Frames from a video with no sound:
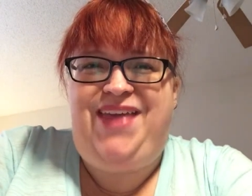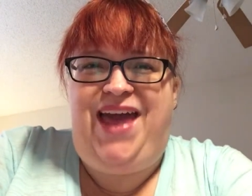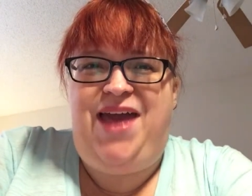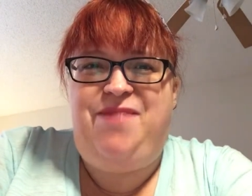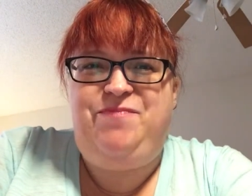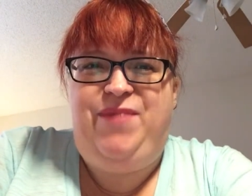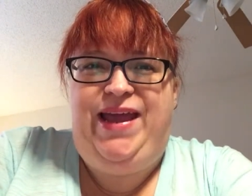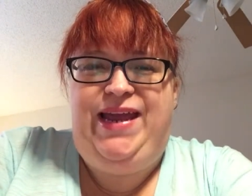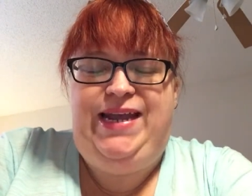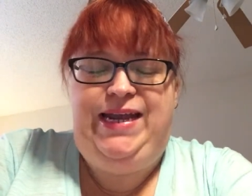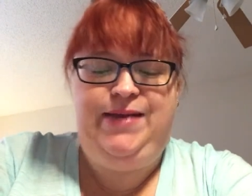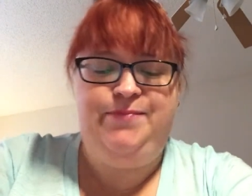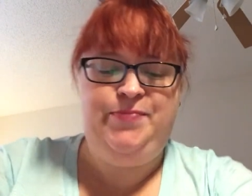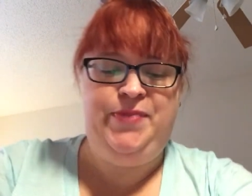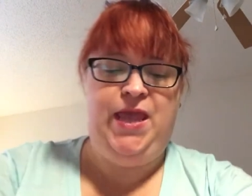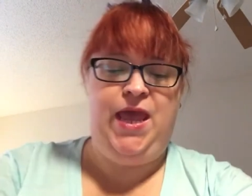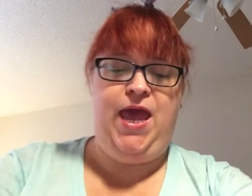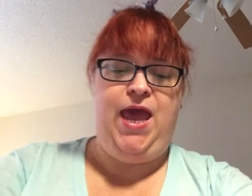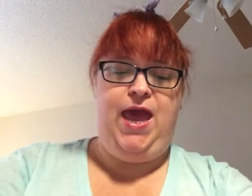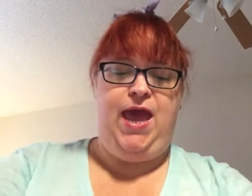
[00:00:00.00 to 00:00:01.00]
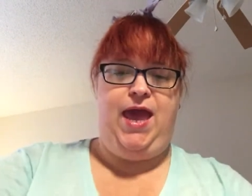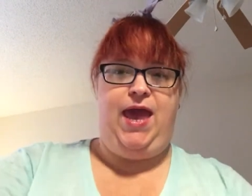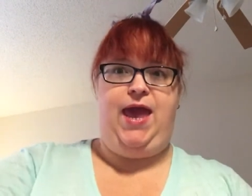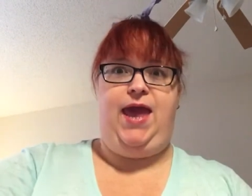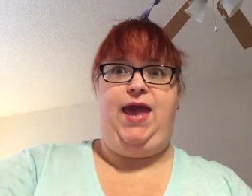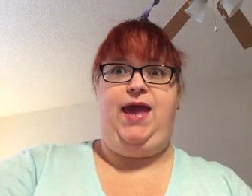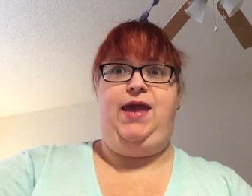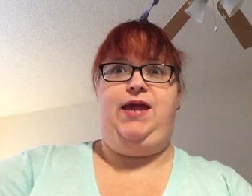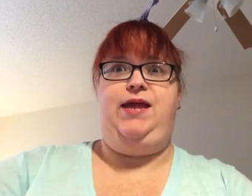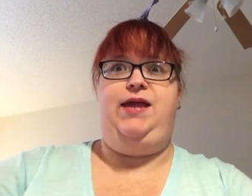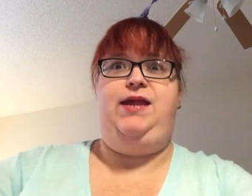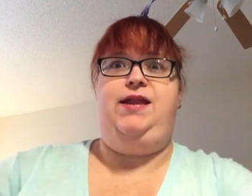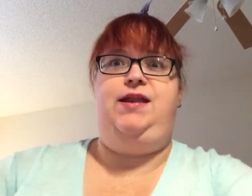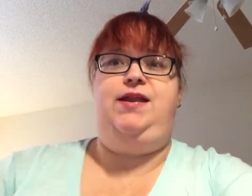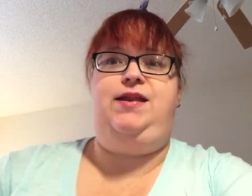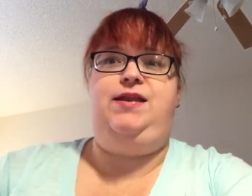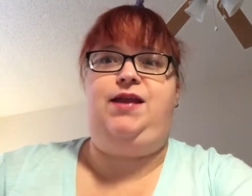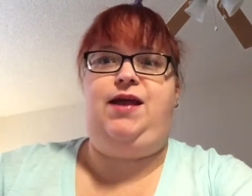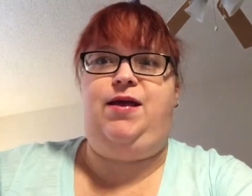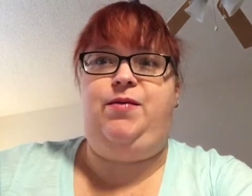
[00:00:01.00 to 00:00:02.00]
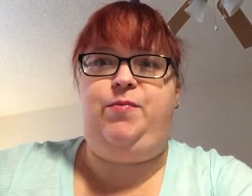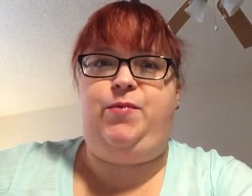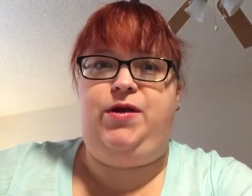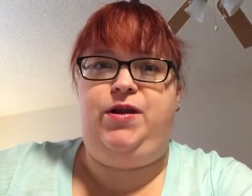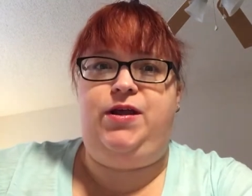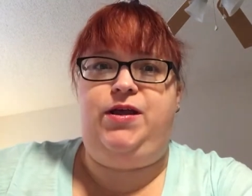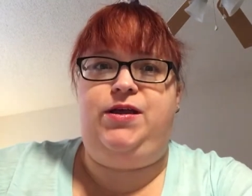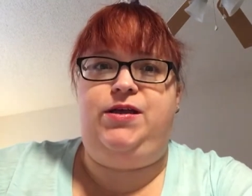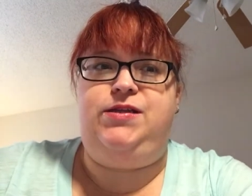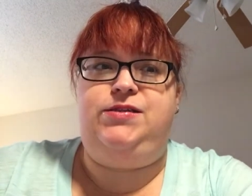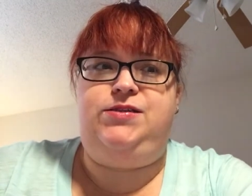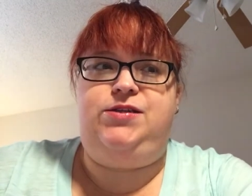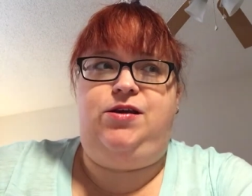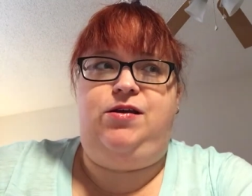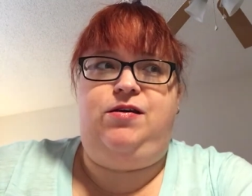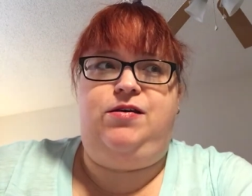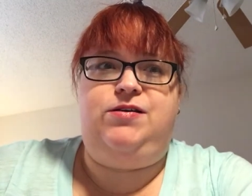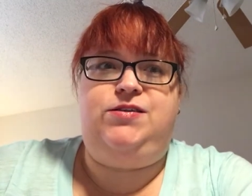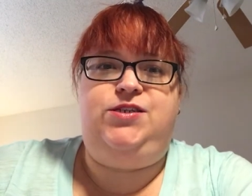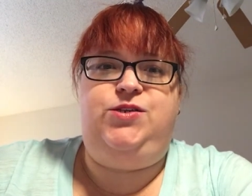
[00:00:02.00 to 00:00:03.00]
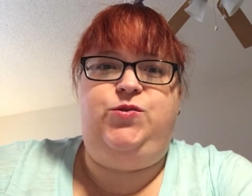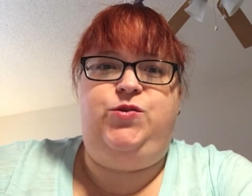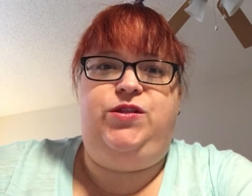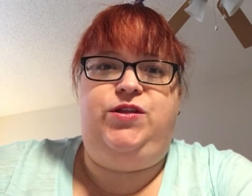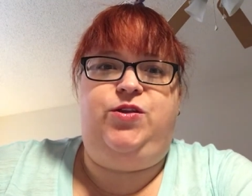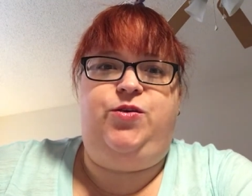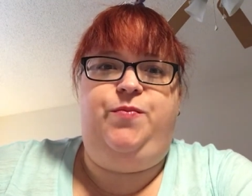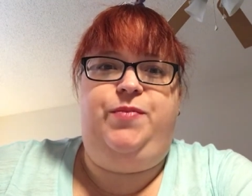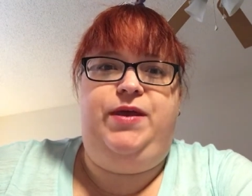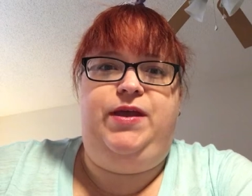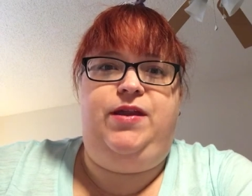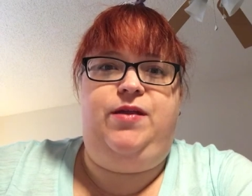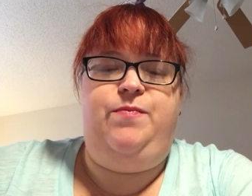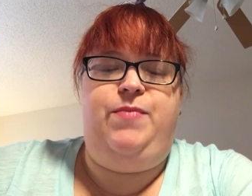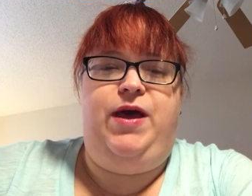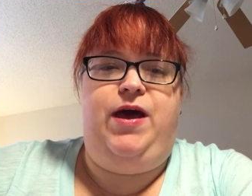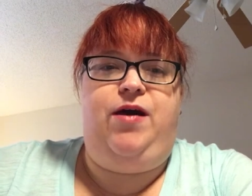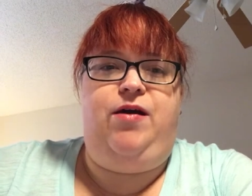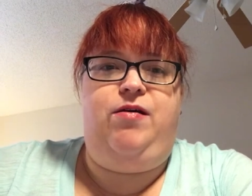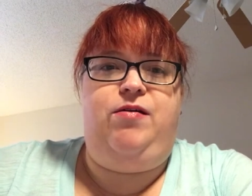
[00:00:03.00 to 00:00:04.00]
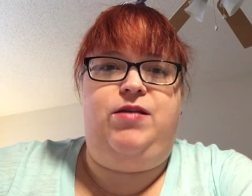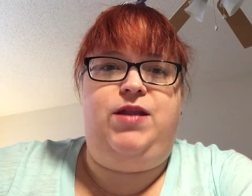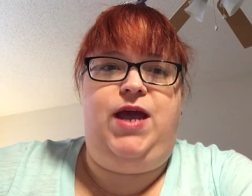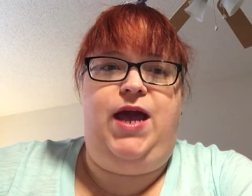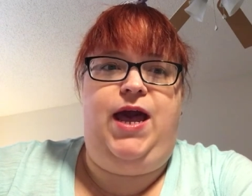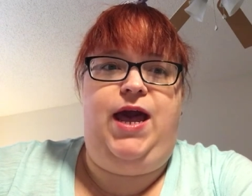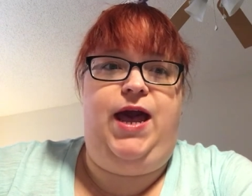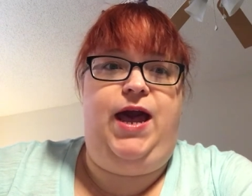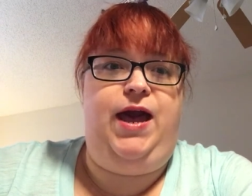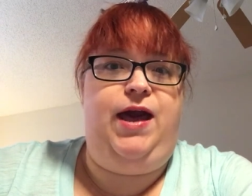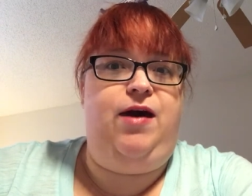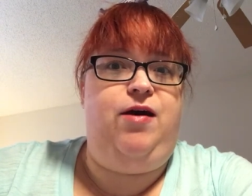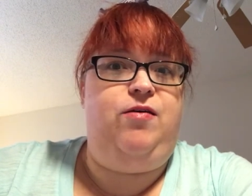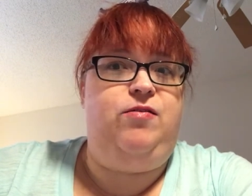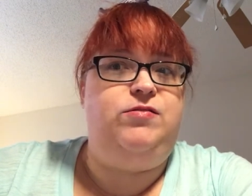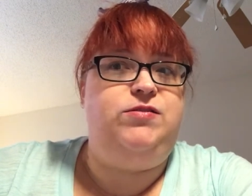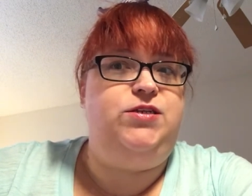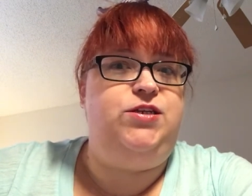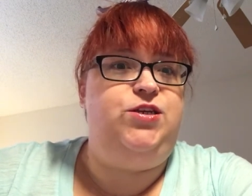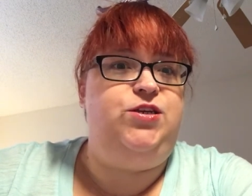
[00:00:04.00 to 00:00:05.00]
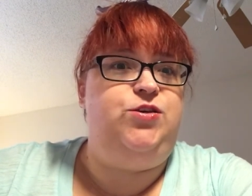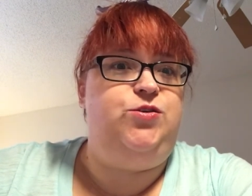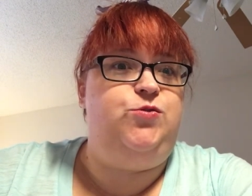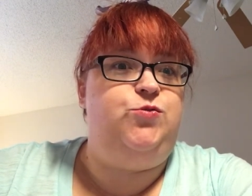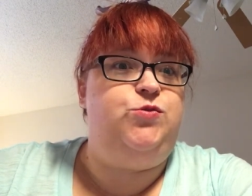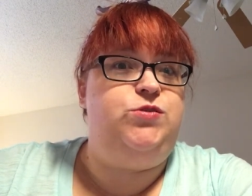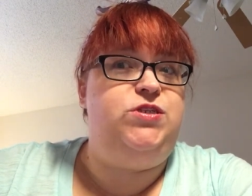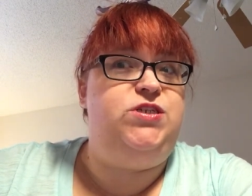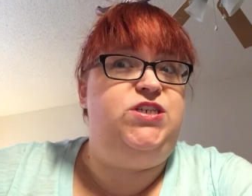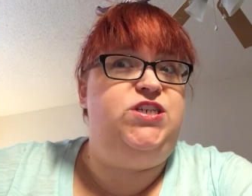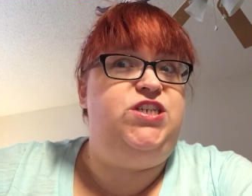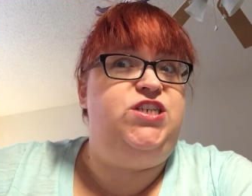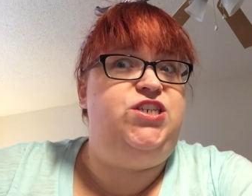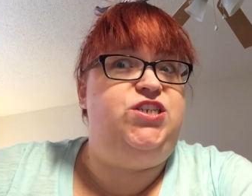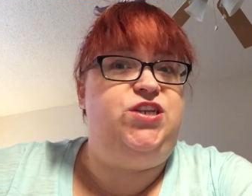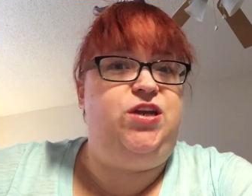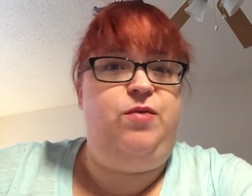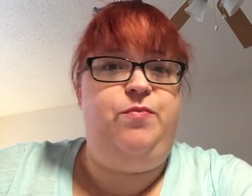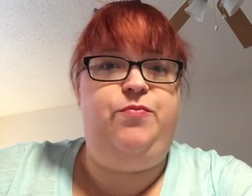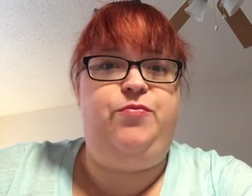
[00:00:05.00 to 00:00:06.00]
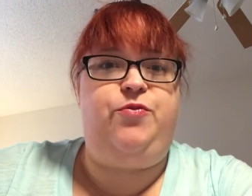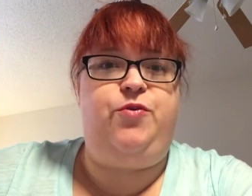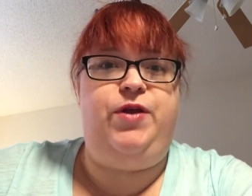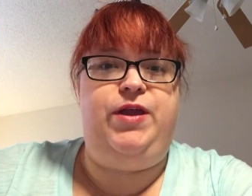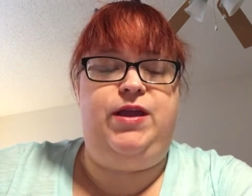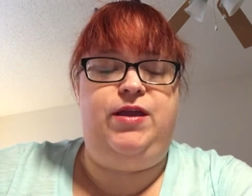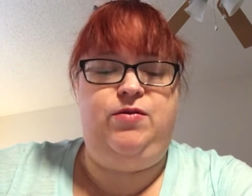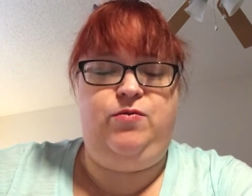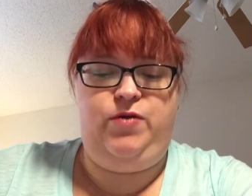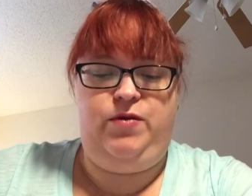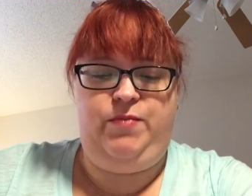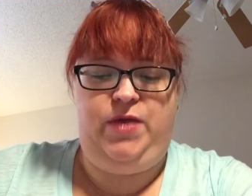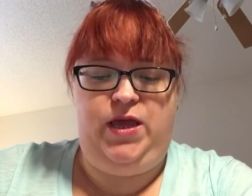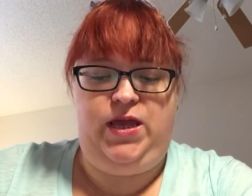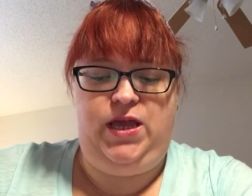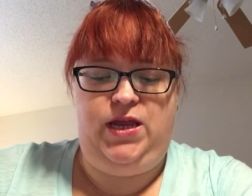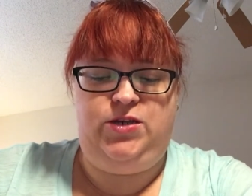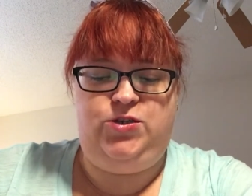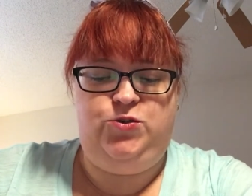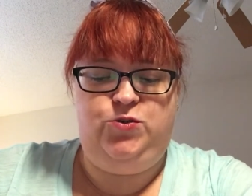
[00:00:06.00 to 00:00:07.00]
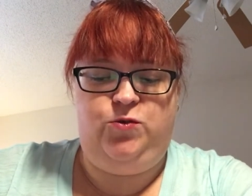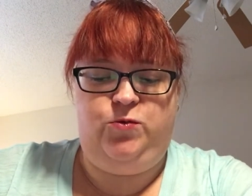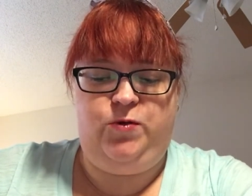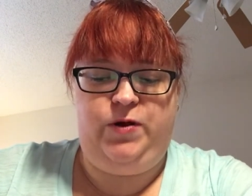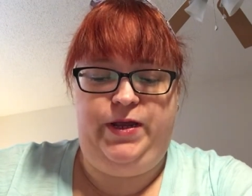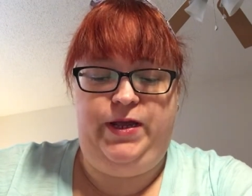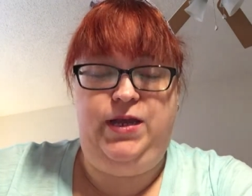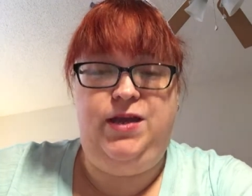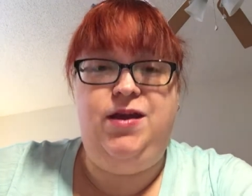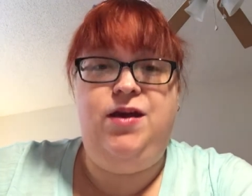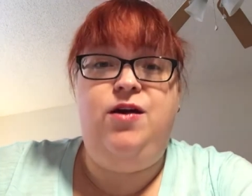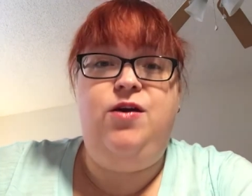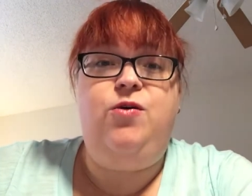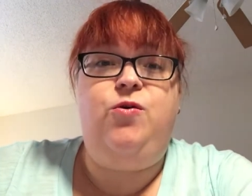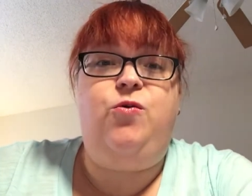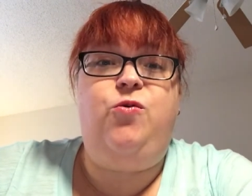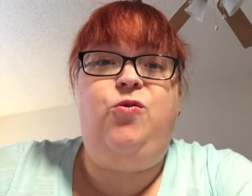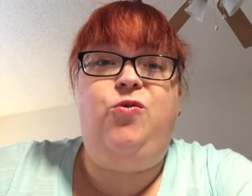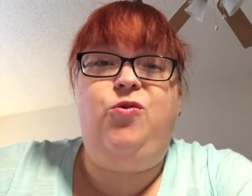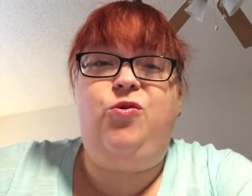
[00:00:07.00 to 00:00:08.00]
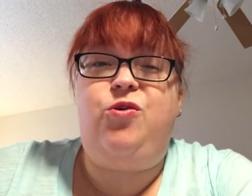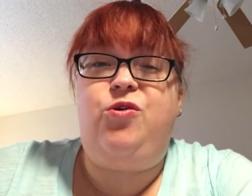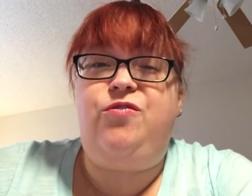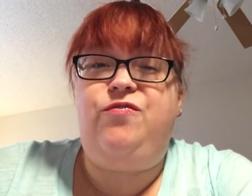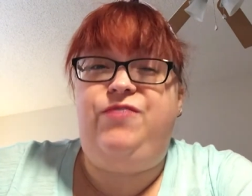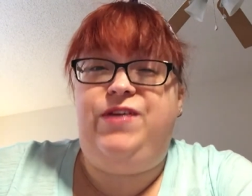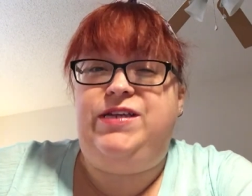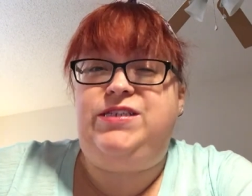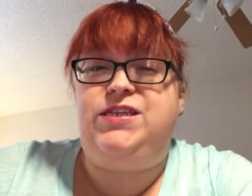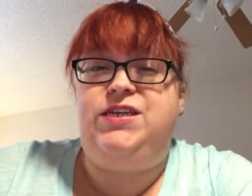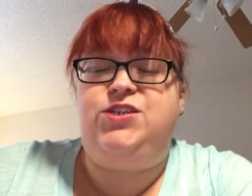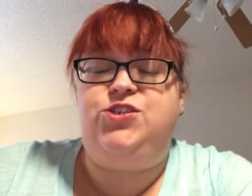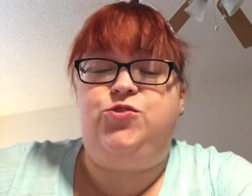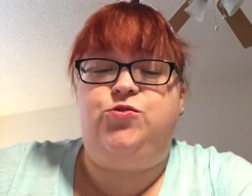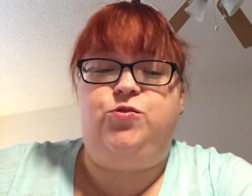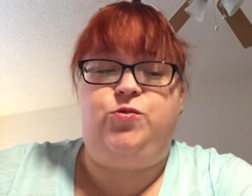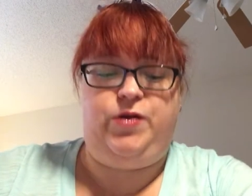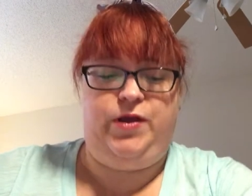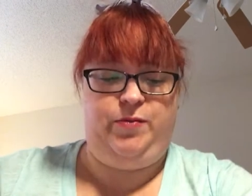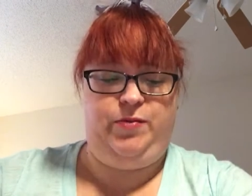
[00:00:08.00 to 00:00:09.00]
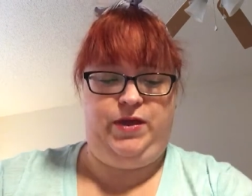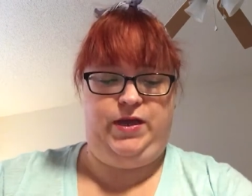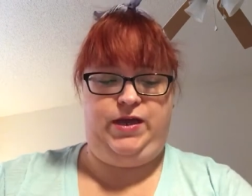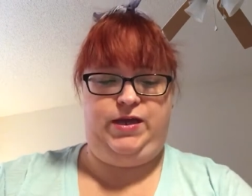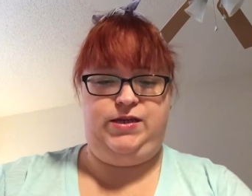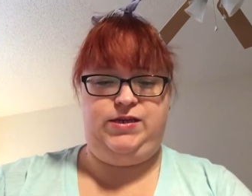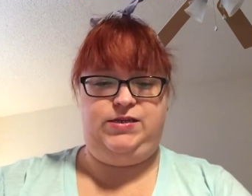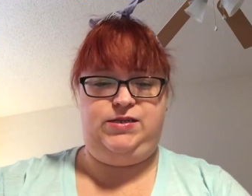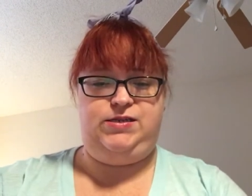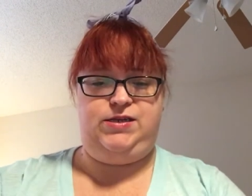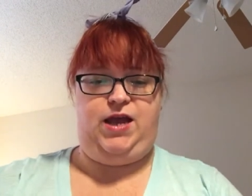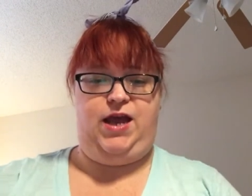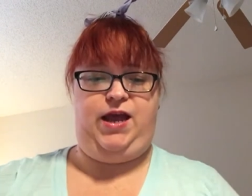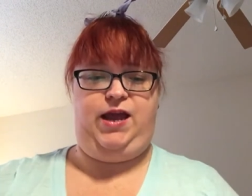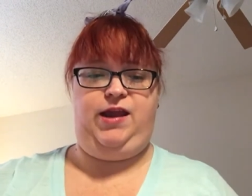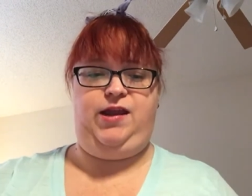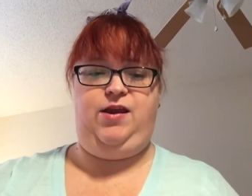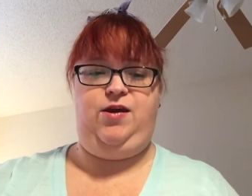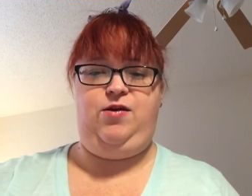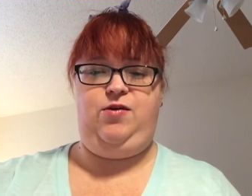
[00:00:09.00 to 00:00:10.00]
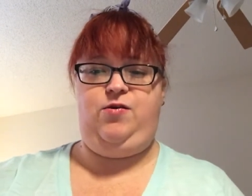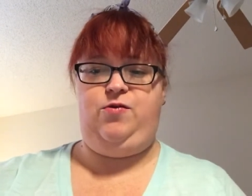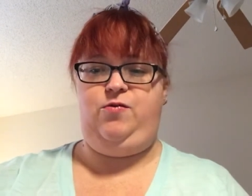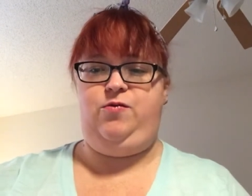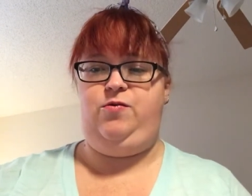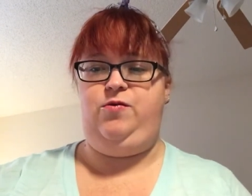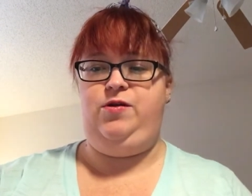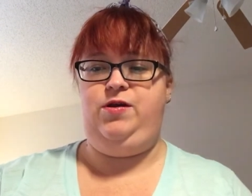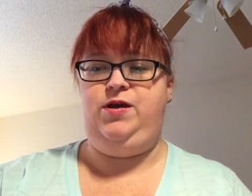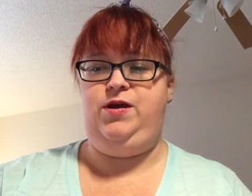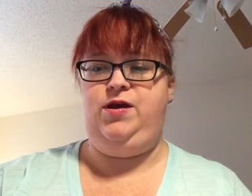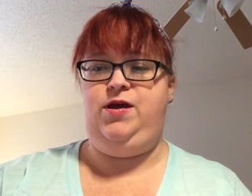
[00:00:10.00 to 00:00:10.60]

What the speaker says: I'm Mandy, and I'm gonna talk to you a little bit about how to use a jump ring when making jewelry or fixing jewelry, because I know